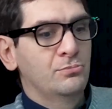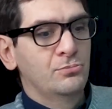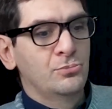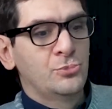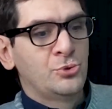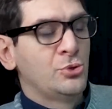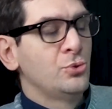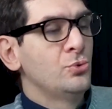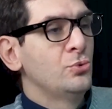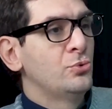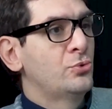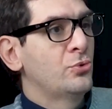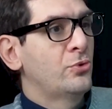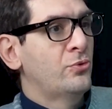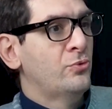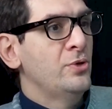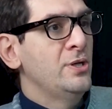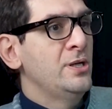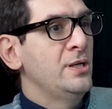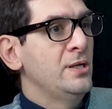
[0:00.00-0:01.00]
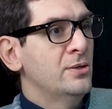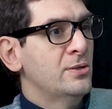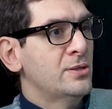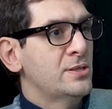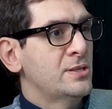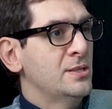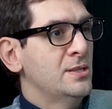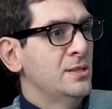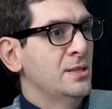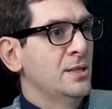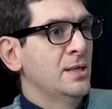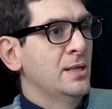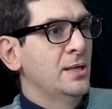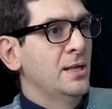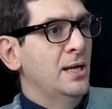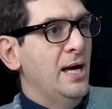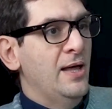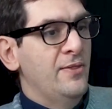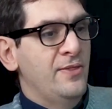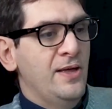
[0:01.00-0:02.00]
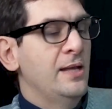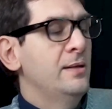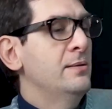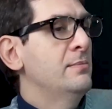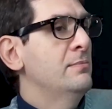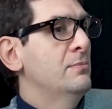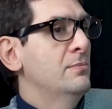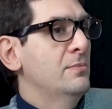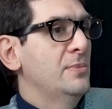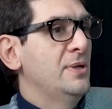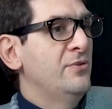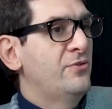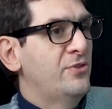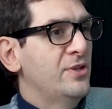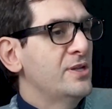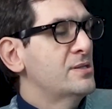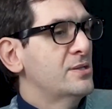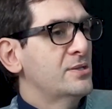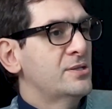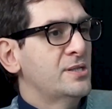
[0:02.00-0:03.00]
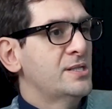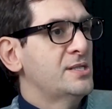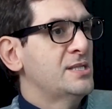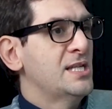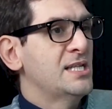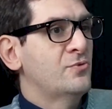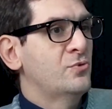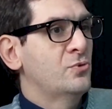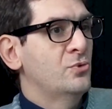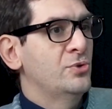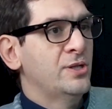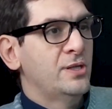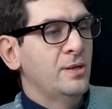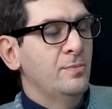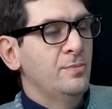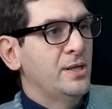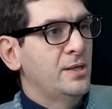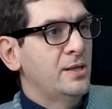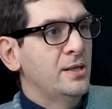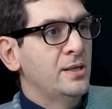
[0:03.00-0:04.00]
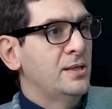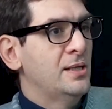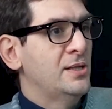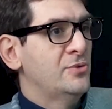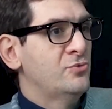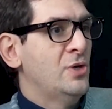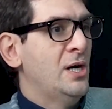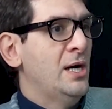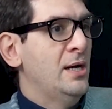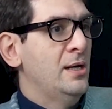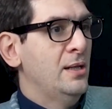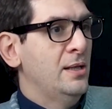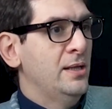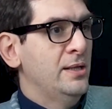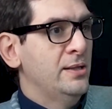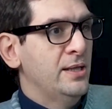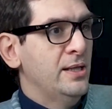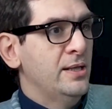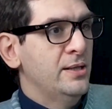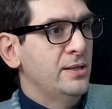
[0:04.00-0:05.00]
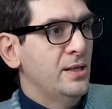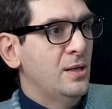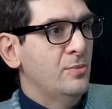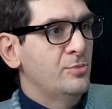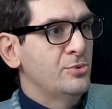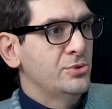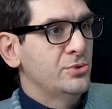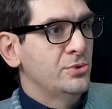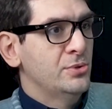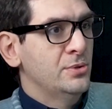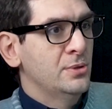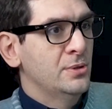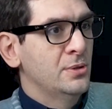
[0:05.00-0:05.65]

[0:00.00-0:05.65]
2 to 3 years. And then, if things are successful, there can be a clinical trial and an adoption.